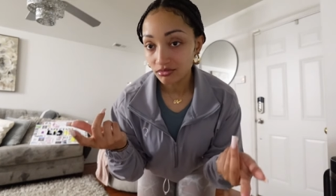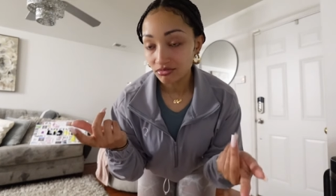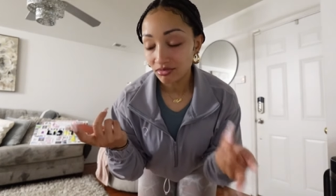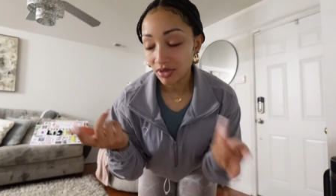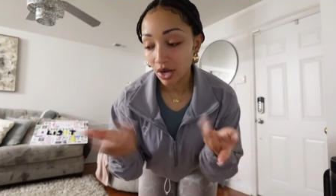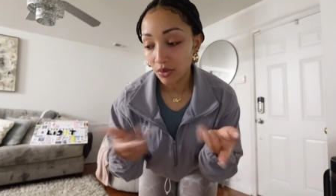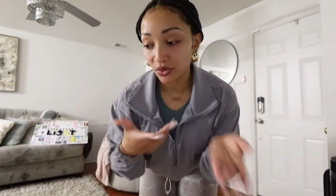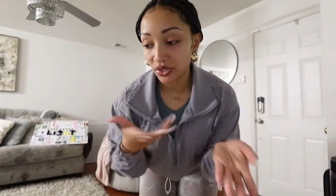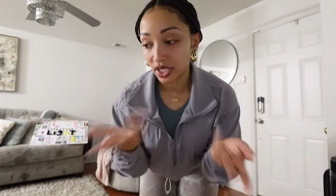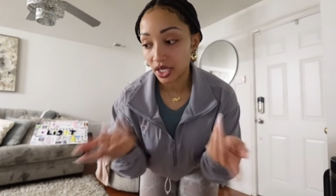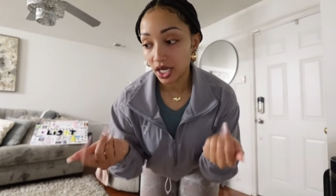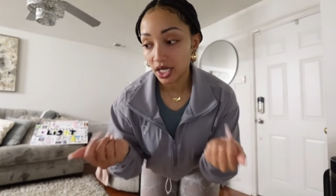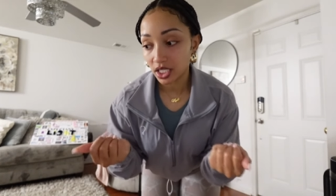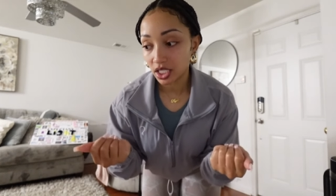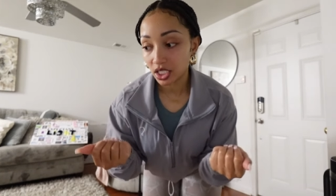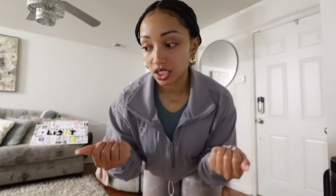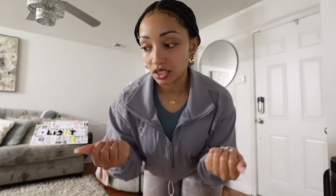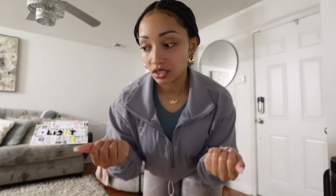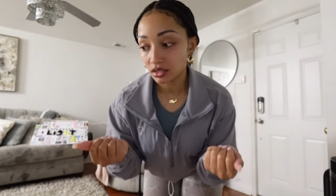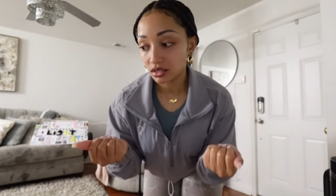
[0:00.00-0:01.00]
I wanna
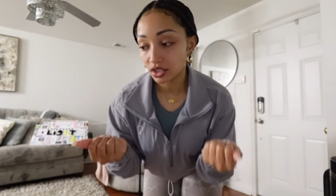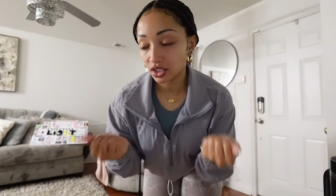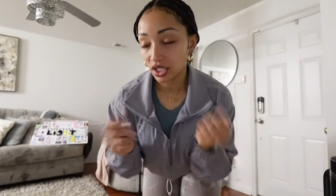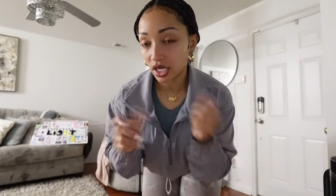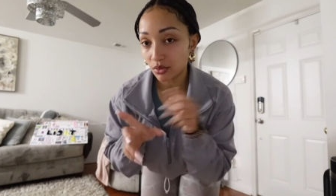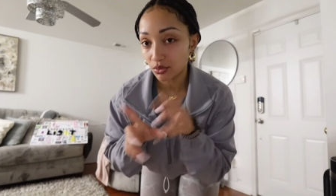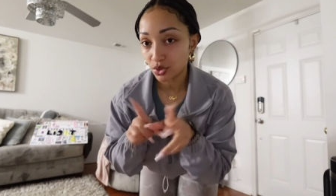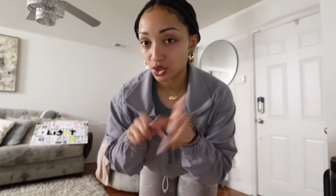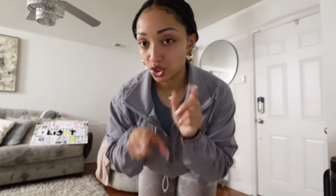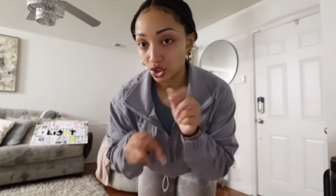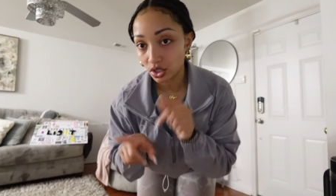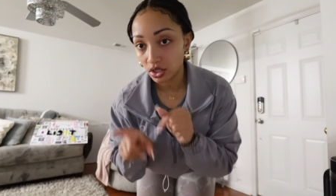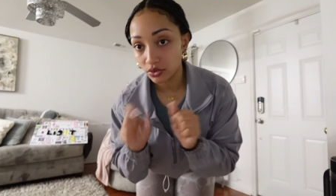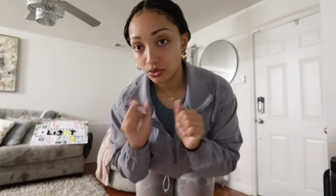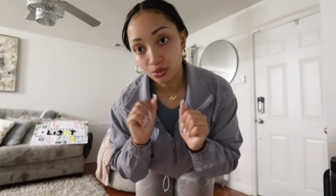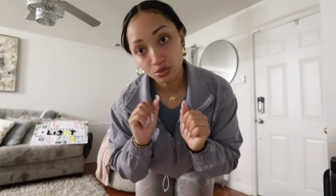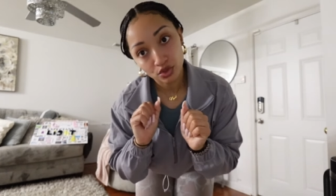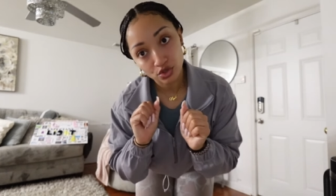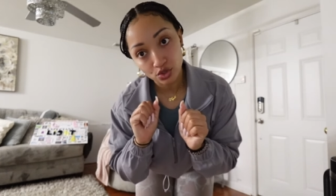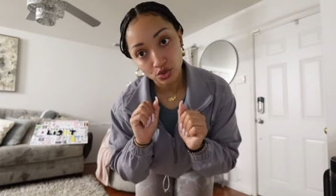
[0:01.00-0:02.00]
kinda shop with y'all
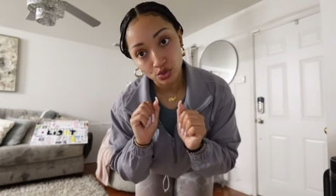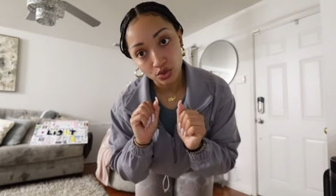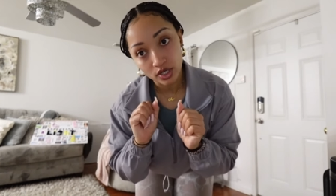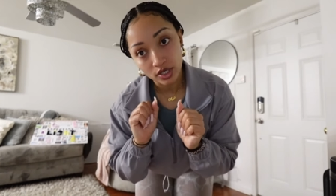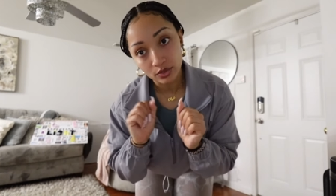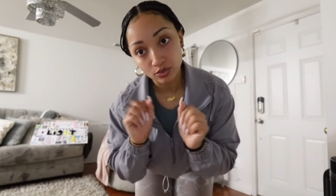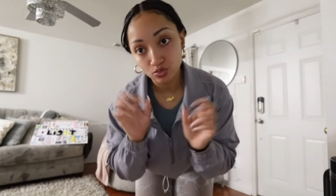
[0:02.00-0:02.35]
through the store.